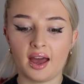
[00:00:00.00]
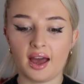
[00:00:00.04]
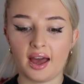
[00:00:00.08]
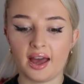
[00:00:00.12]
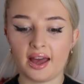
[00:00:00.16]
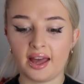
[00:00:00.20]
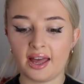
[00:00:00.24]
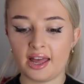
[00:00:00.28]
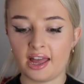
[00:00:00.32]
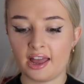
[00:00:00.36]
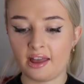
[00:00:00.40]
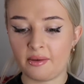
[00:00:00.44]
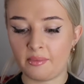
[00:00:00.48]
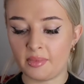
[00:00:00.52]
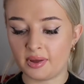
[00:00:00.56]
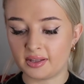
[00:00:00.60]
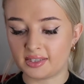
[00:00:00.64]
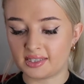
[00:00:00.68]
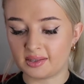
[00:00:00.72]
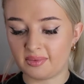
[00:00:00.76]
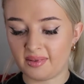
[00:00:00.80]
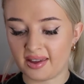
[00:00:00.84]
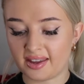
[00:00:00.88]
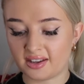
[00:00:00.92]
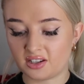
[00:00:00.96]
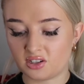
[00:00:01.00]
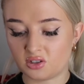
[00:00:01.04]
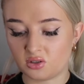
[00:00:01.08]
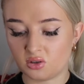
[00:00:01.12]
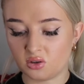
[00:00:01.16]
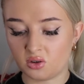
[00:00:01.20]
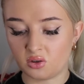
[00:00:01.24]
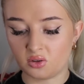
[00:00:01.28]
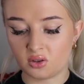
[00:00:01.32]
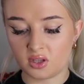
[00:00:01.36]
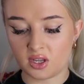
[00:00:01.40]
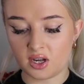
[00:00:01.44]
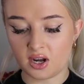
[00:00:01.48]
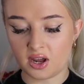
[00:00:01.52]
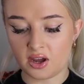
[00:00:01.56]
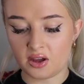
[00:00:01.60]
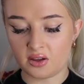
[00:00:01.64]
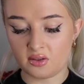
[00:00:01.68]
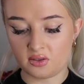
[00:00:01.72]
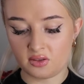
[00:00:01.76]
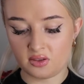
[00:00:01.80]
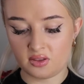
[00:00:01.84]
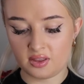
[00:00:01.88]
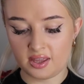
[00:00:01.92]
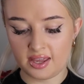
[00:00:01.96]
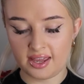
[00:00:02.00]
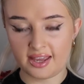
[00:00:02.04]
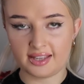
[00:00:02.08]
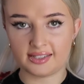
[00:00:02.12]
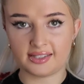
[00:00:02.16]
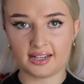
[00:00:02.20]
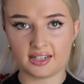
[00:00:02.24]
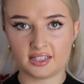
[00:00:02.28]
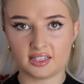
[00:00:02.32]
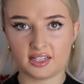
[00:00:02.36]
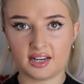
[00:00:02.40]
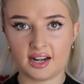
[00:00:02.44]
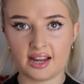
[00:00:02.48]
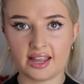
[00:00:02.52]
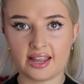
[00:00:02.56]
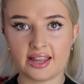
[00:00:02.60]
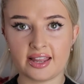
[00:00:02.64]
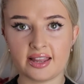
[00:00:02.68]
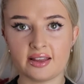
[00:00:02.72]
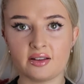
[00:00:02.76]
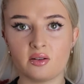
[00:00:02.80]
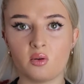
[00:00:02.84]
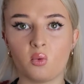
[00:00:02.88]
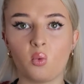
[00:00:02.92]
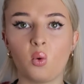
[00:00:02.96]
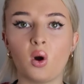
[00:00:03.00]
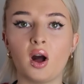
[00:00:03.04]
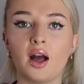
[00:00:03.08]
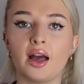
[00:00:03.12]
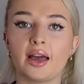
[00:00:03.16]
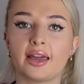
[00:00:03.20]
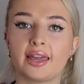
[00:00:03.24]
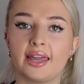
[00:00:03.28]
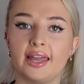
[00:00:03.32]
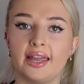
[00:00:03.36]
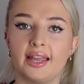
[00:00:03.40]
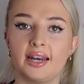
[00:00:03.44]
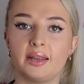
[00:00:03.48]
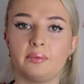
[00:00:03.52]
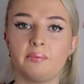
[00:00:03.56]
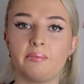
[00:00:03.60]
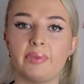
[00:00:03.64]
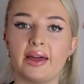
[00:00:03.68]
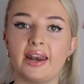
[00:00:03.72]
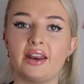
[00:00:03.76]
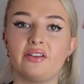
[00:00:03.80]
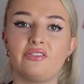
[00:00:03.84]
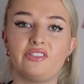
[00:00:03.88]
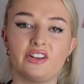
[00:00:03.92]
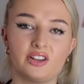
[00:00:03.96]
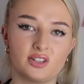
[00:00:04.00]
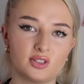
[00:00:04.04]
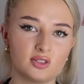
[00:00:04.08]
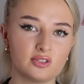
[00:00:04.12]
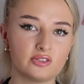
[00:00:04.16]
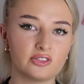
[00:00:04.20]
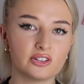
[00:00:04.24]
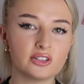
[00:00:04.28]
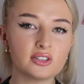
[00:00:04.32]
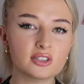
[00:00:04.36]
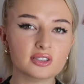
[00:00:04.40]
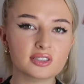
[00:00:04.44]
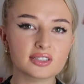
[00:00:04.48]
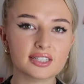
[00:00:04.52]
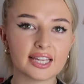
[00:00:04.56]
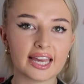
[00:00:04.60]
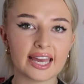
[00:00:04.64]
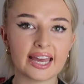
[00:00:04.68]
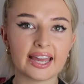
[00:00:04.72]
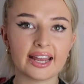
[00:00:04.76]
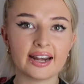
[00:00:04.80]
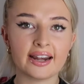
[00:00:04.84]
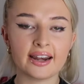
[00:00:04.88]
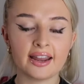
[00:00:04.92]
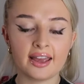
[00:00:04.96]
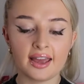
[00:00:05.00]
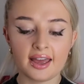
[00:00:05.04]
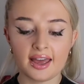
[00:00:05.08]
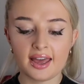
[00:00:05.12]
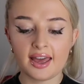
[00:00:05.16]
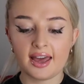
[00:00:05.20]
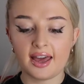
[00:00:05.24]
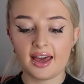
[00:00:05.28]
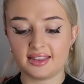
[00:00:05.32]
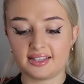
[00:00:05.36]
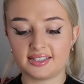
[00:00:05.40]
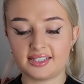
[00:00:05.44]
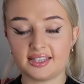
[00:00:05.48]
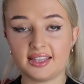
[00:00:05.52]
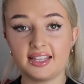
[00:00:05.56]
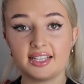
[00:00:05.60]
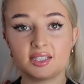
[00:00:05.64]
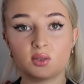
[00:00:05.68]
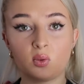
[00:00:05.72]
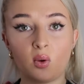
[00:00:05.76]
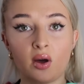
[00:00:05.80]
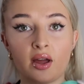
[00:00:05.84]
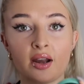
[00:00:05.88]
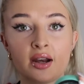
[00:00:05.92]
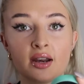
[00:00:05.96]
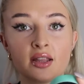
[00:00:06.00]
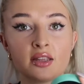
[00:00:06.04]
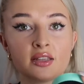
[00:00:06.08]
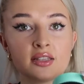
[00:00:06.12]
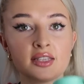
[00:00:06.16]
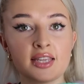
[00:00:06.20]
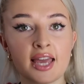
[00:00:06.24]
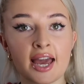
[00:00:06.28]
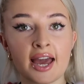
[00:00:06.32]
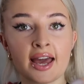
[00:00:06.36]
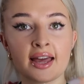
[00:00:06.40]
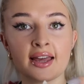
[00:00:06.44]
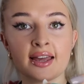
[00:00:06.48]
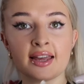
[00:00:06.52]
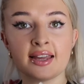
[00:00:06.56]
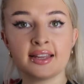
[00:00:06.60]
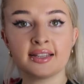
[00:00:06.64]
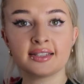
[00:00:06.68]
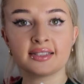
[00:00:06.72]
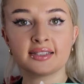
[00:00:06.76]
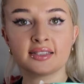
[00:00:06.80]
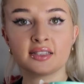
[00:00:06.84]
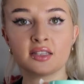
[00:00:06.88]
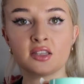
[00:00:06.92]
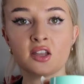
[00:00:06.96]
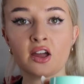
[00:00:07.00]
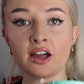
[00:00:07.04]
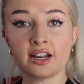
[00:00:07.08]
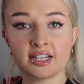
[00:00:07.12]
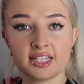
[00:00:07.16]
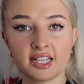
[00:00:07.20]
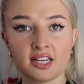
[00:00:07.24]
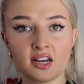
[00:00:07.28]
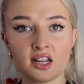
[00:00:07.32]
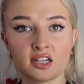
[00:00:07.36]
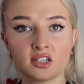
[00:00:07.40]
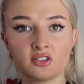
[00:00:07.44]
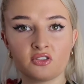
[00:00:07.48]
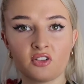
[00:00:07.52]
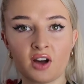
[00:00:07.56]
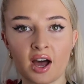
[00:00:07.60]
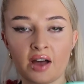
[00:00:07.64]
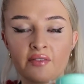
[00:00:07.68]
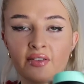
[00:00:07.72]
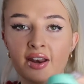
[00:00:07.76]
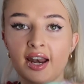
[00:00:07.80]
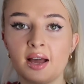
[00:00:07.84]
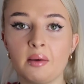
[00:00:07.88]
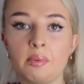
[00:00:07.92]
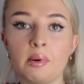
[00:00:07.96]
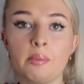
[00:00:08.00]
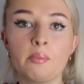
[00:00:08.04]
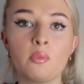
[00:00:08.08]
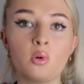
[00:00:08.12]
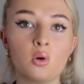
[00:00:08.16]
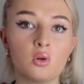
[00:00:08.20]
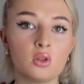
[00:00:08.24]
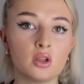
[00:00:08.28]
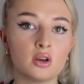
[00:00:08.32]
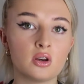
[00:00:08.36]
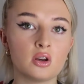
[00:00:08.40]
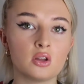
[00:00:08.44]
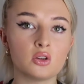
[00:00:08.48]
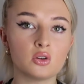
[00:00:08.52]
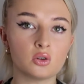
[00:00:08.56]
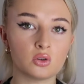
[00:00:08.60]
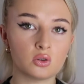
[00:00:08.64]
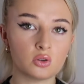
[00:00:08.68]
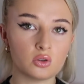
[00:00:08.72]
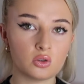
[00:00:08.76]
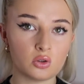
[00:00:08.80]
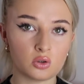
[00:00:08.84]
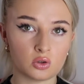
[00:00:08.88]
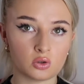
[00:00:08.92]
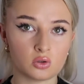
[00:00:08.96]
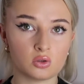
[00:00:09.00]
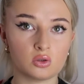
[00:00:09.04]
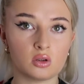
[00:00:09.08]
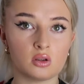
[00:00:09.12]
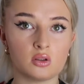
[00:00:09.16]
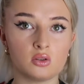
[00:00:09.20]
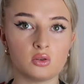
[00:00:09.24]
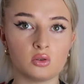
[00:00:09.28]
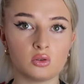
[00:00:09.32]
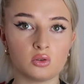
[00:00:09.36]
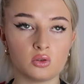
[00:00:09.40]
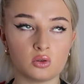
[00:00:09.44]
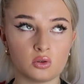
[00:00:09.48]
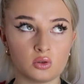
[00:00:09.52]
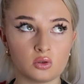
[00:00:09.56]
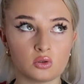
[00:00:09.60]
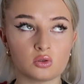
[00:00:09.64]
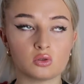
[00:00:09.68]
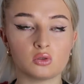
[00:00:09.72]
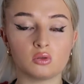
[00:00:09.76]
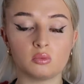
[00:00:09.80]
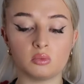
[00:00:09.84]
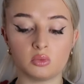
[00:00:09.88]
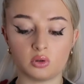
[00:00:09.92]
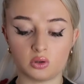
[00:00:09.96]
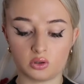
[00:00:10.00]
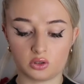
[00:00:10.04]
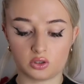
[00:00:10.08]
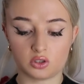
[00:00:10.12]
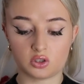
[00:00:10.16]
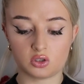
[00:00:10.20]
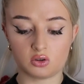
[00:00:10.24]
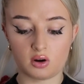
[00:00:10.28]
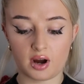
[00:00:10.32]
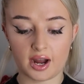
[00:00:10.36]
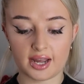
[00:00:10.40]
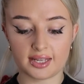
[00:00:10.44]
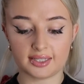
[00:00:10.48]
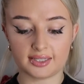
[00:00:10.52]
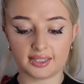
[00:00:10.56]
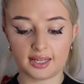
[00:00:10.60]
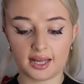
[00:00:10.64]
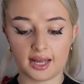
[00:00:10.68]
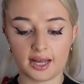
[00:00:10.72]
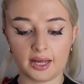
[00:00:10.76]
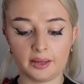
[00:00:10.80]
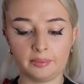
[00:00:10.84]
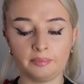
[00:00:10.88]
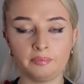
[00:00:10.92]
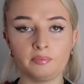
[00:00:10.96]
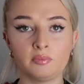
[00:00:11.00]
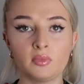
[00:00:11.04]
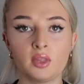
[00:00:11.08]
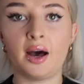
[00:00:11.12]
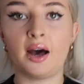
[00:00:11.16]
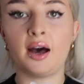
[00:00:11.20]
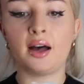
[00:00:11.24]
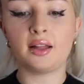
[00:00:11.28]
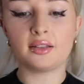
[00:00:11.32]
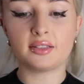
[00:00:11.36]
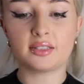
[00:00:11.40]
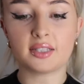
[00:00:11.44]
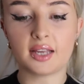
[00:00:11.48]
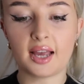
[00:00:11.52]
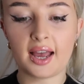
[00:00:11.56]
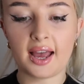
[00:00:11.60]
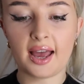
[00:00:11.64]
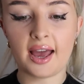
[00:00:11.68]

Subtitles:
to make sure, you know, it is actually working and beneficial for your skin. So this one, yeah, it's $19.95, a little bit more than your usual moisturizer, but